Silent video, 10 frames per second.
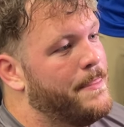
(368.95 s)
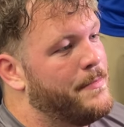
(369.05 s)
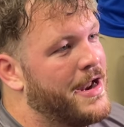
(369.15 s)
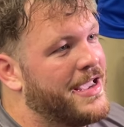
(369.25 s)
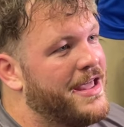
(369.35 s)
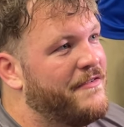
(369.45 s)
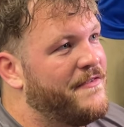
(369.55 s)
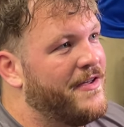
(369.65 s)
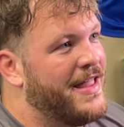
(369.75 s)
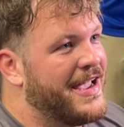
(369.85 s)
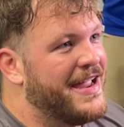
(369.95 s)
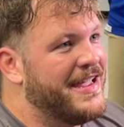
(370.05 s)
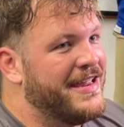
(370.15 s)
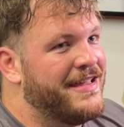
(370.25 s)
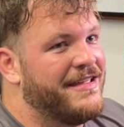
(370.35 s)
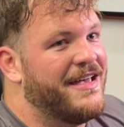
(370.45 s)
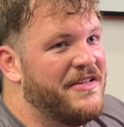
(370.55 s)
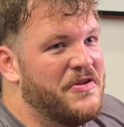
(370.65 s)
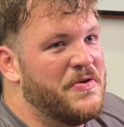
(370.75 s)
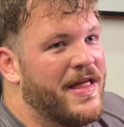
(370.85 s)
But I kind of felt like I needed a
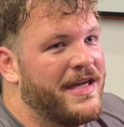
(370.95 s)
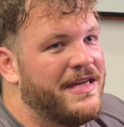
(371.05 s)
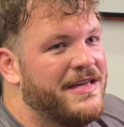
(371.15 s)
new, like,